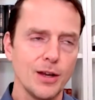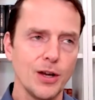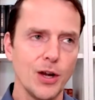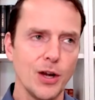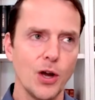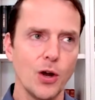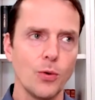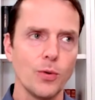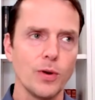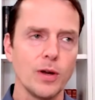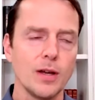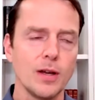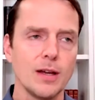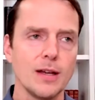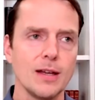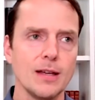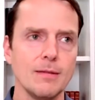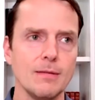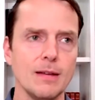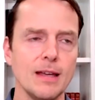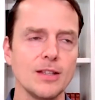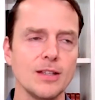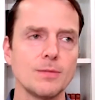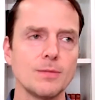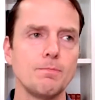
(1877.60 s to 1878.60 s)
you know,
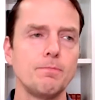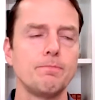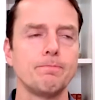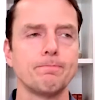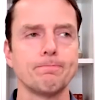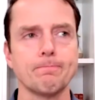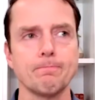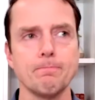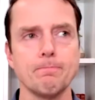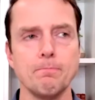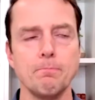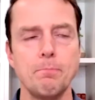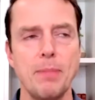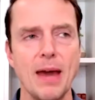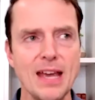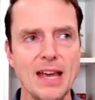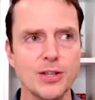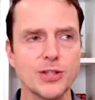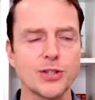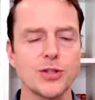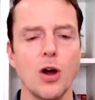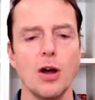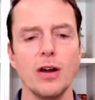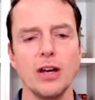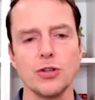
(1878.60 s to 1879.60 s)
is
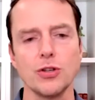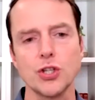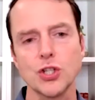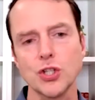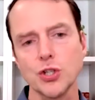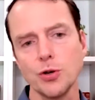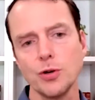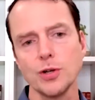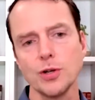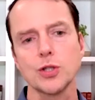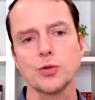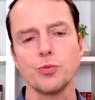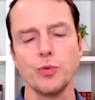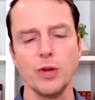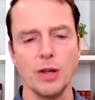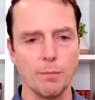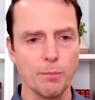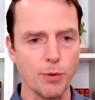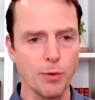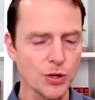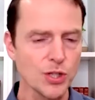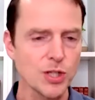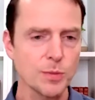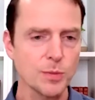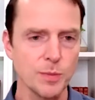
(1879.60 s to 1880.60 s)
based on insurance
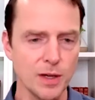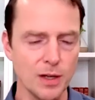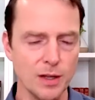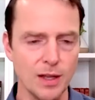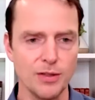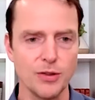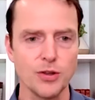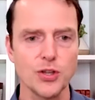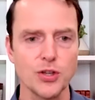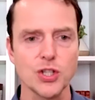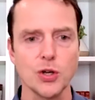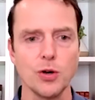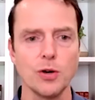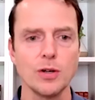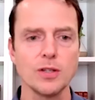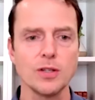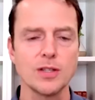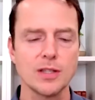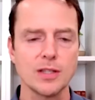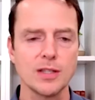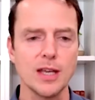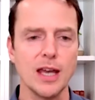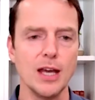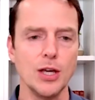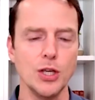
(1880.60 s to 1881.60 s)
reimbursement and
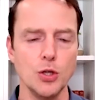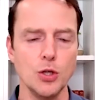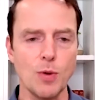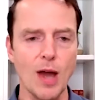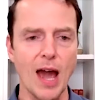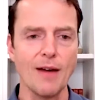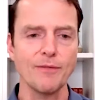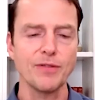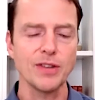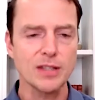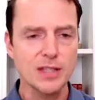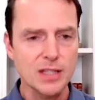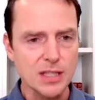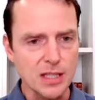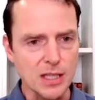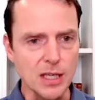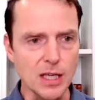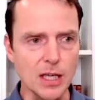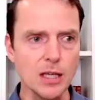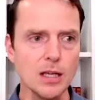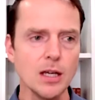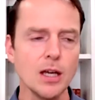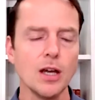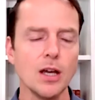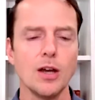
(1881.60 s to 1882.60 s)
insurance say you have to
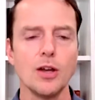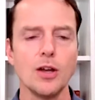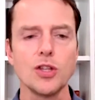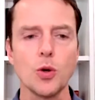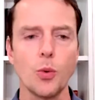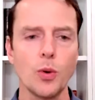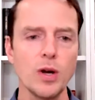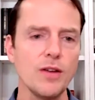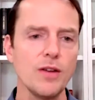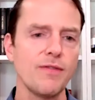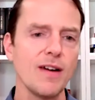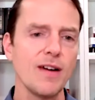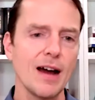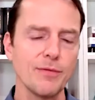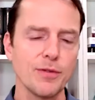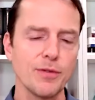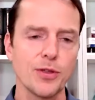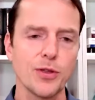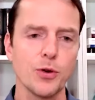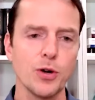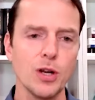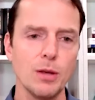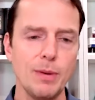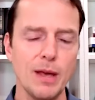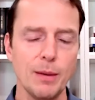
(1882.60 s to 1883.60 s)
see 25 to
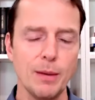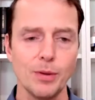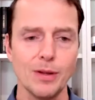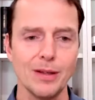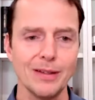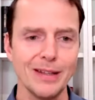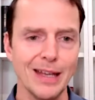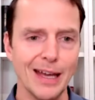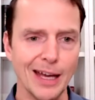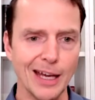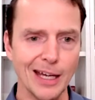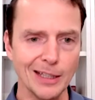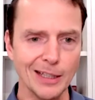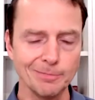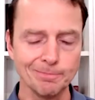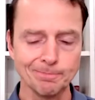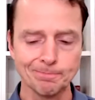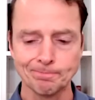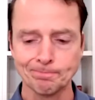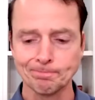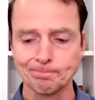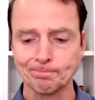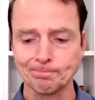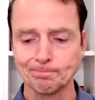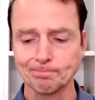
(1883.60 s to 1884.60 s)
30 people a day
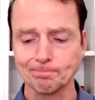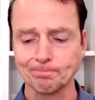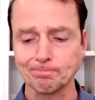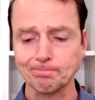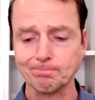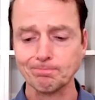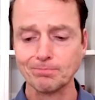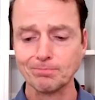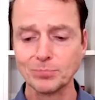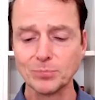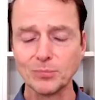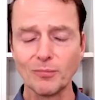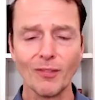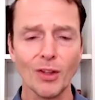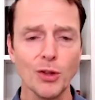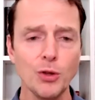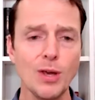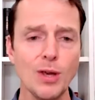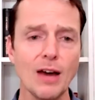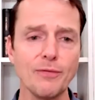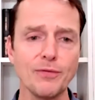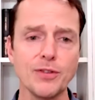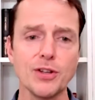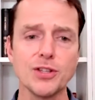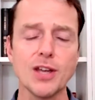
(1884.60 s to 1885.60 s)

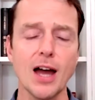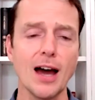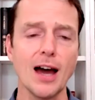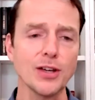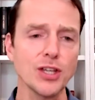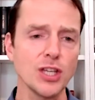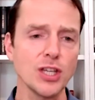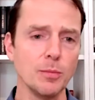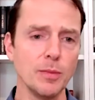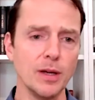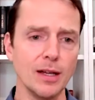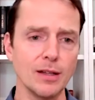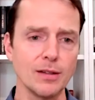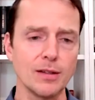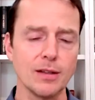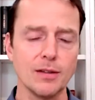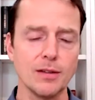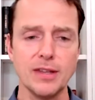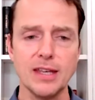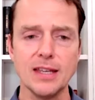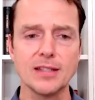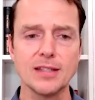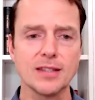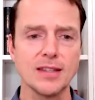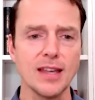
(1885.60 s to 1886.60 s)
you have to document
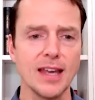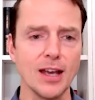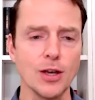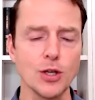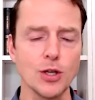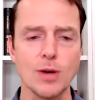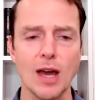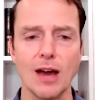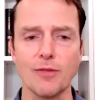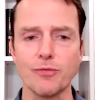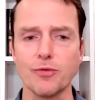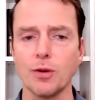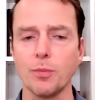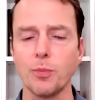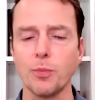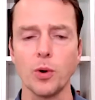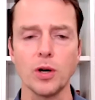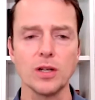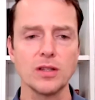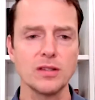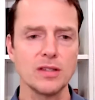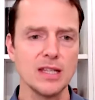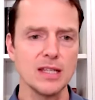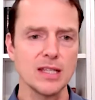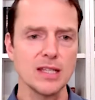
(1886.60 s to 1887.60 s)
these things you have to
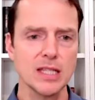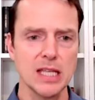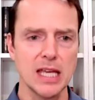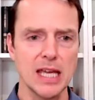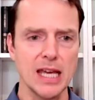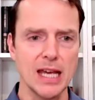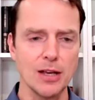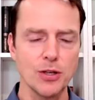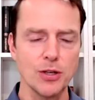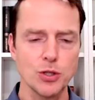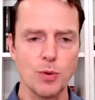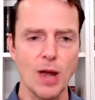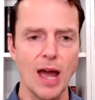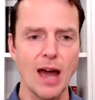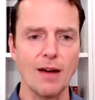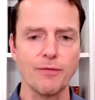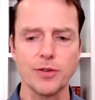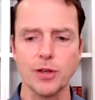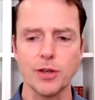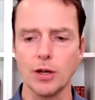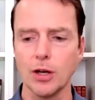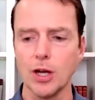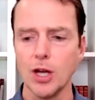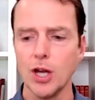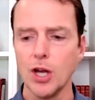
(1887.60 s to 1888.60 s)
report these things you
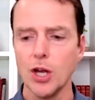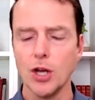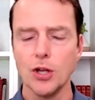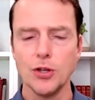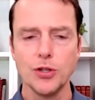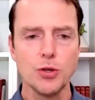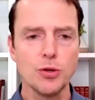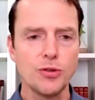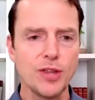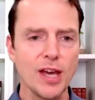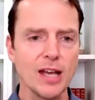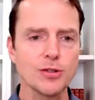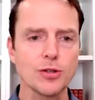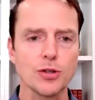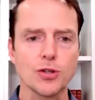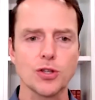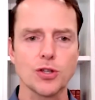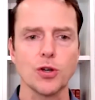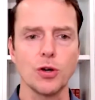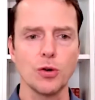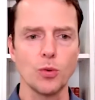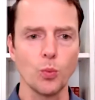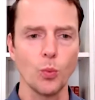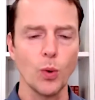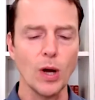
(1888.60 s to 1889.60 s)
have to do things a
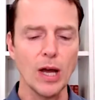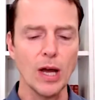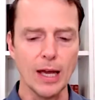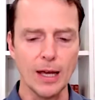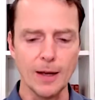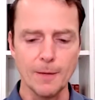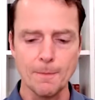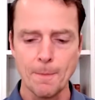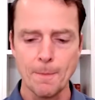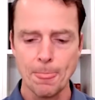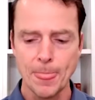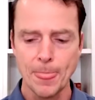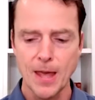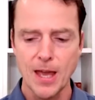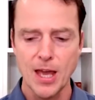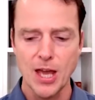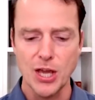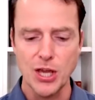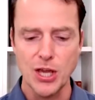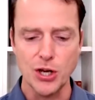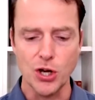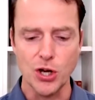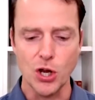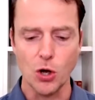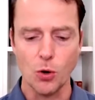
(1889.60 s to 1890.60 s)
certain way
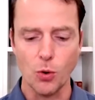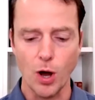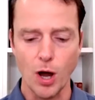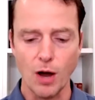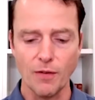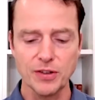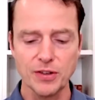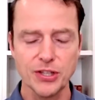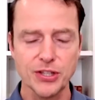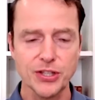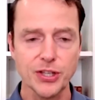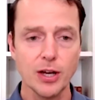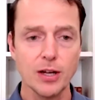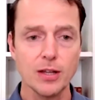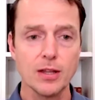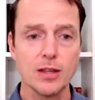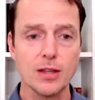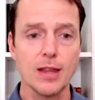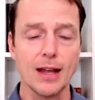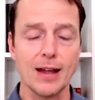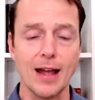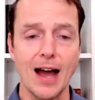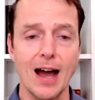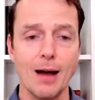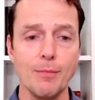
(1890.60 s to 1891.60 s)
you know all of a
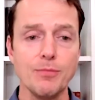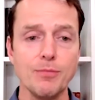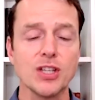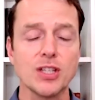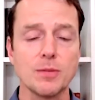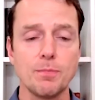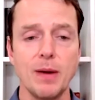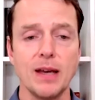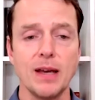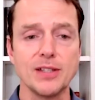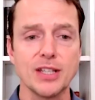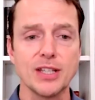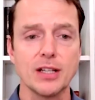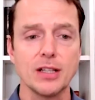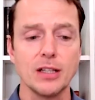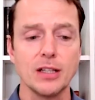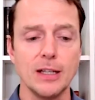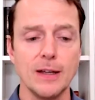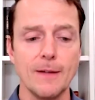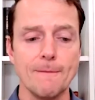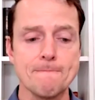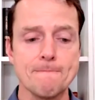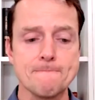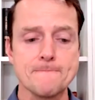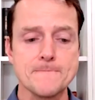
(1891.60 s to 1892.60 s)
sudden like i'm just
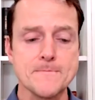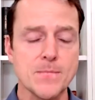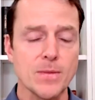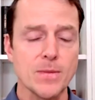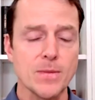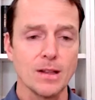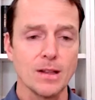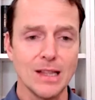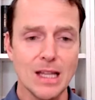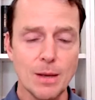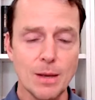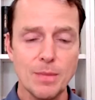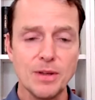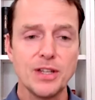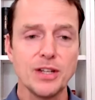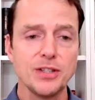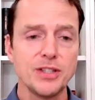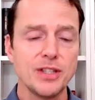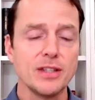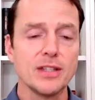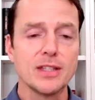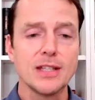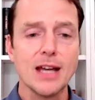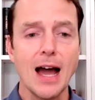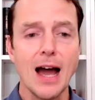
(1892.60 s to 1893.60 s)
basically
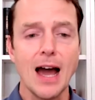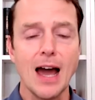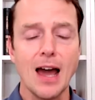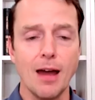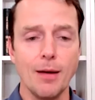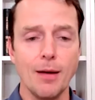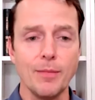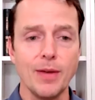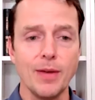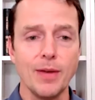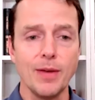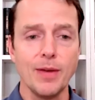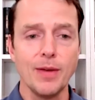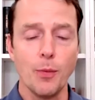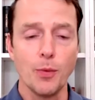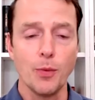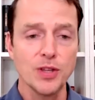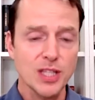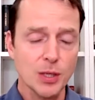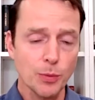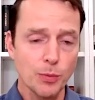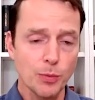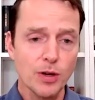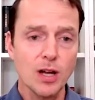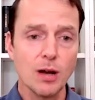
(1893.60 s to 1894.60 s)
limited in time and
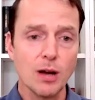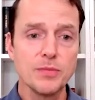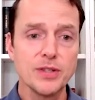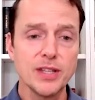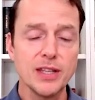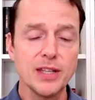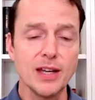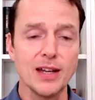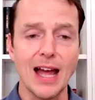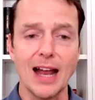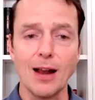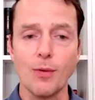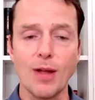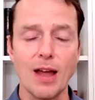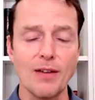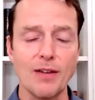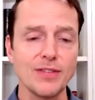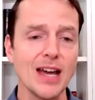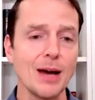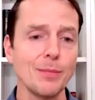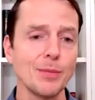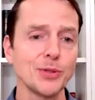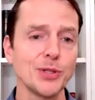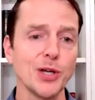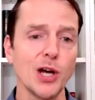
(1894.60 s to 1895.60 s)
when someone comes in i don't have
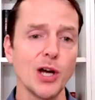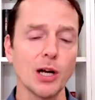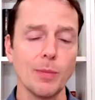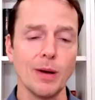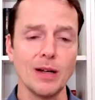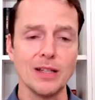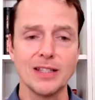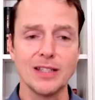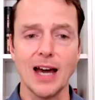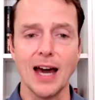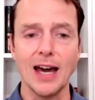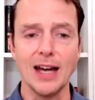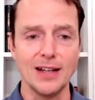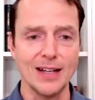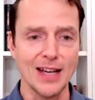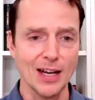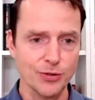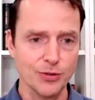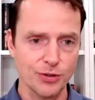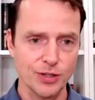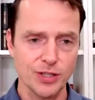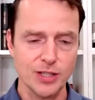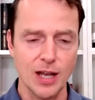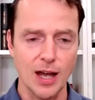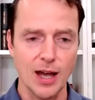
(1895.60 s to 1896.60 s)
time to talk about diet and
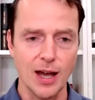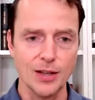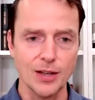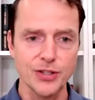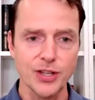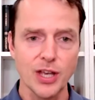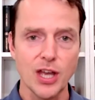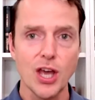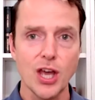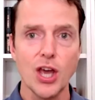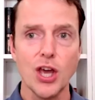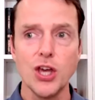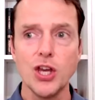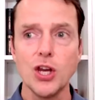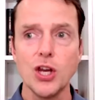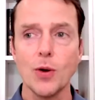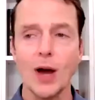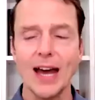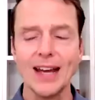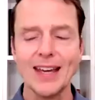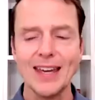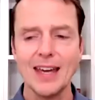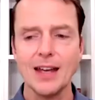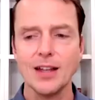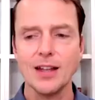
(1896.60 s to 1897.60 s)
exercise you
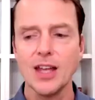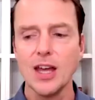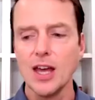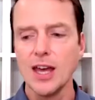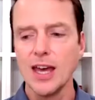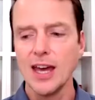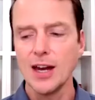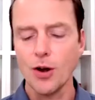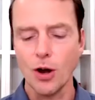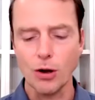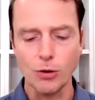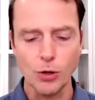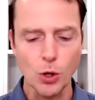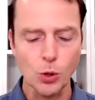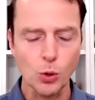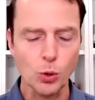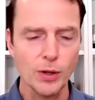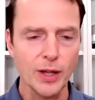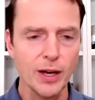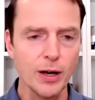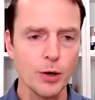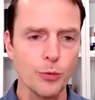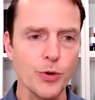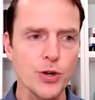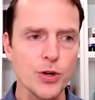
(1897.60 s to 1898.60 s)
know i can't in our
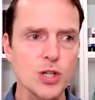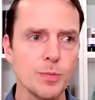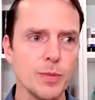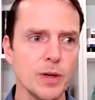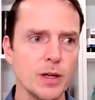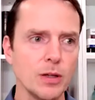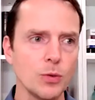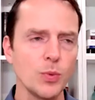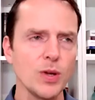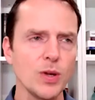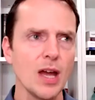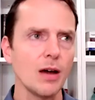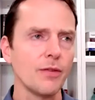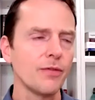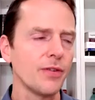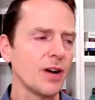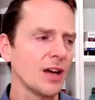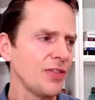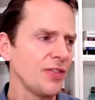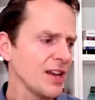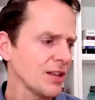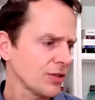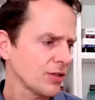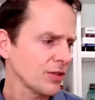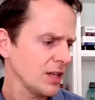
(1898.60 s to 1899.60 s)
local area in richmond we have
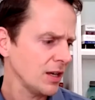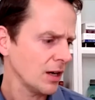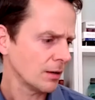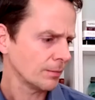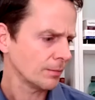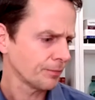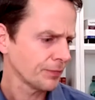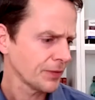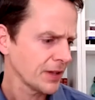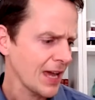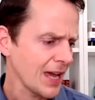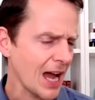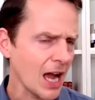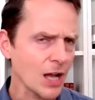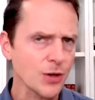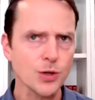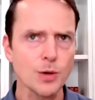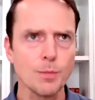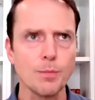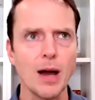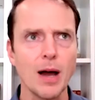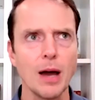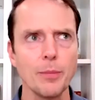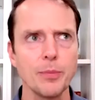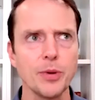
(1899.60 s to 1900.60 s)
i think the um,
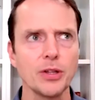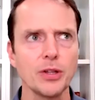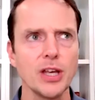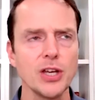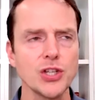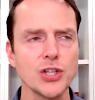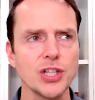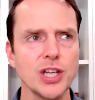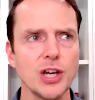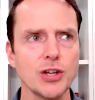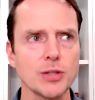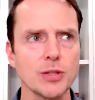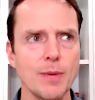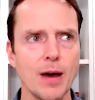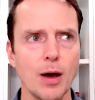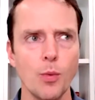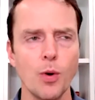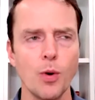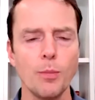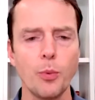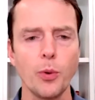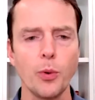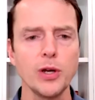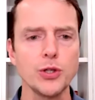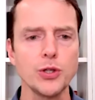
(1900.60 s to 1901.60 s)
catchment population here is about
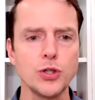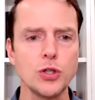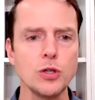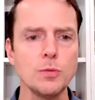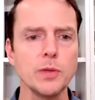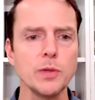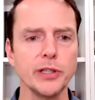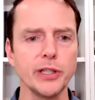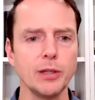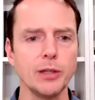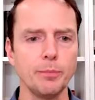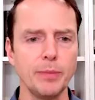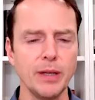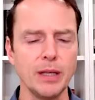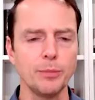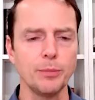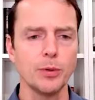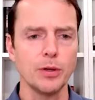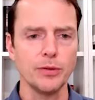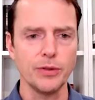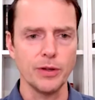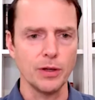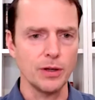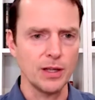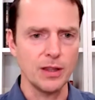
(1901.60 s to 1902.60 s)
1.2 million
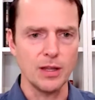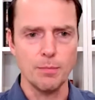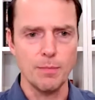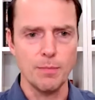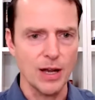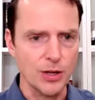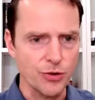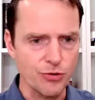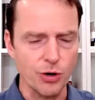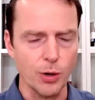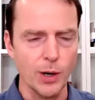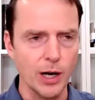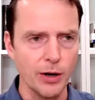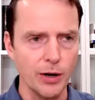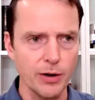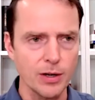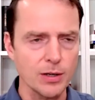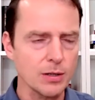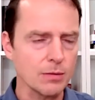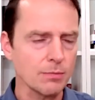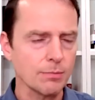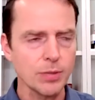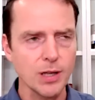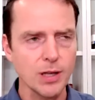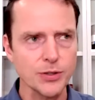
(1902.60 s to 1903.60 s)
people in the in the metro
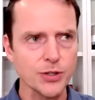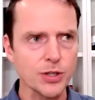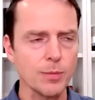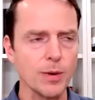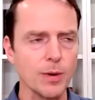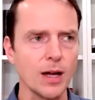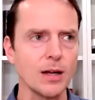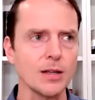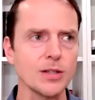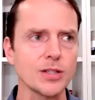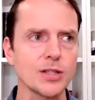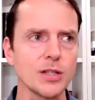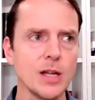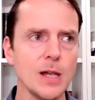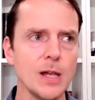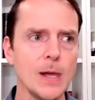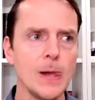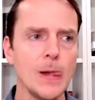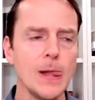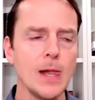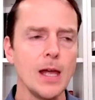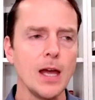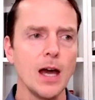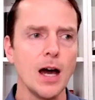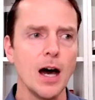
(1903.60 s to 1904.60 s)
areas plus or minus
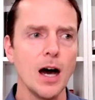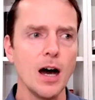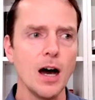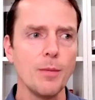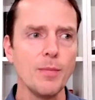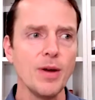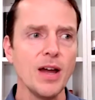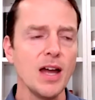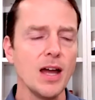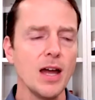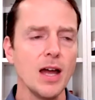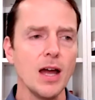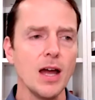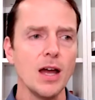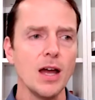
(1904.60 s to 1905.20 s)
um,